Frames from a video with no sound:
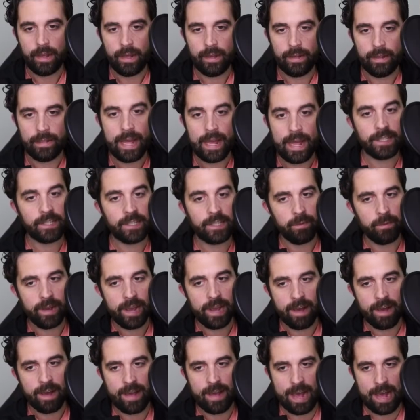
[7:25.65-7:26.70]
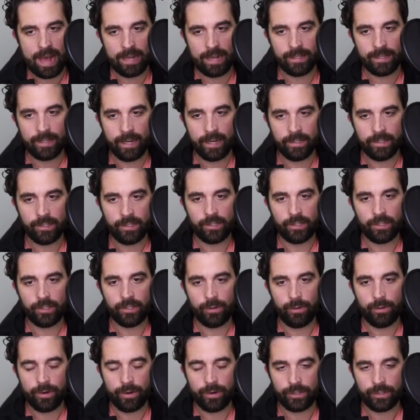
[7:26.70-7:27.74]
Lastly, we have assets.
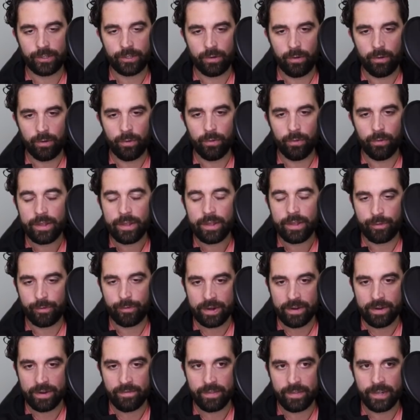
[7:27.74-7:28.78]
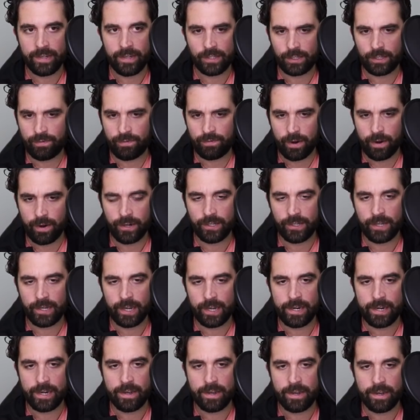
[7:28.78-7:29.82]
So there's only 3 of these as far as
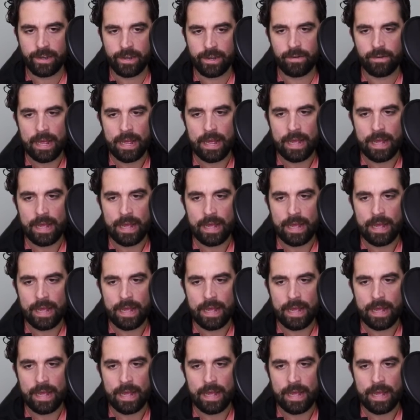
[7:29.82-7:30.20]
I know.